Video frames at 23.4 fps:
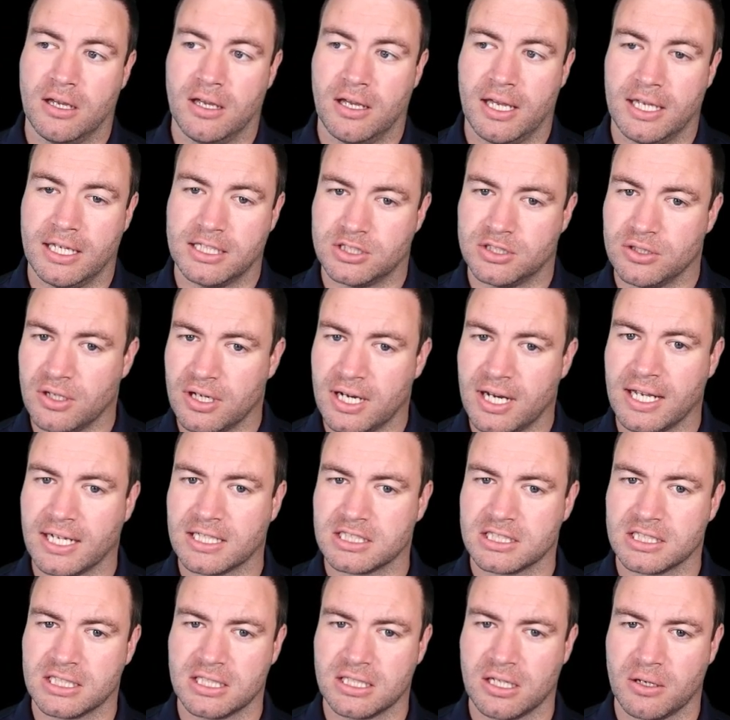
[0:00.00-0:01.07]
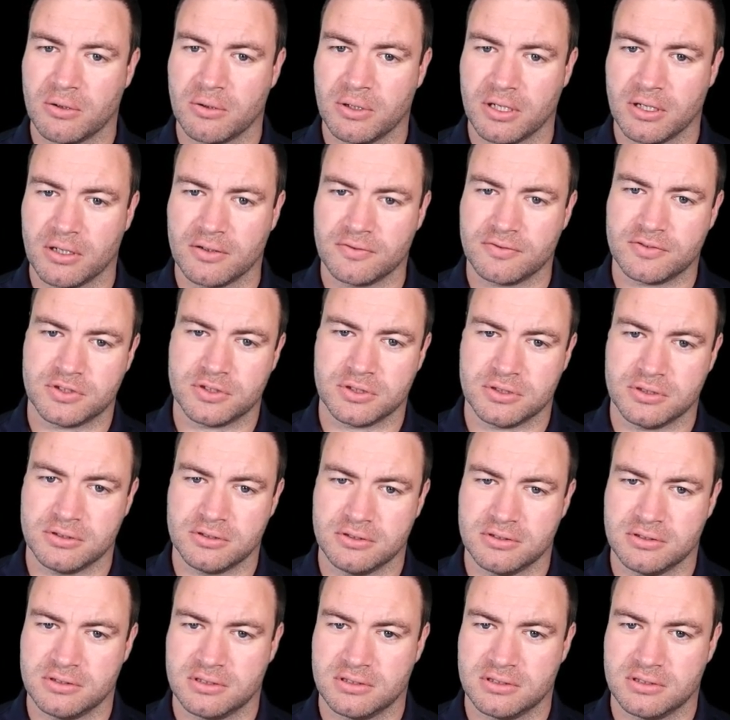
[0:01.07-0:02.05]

It's not actually going off to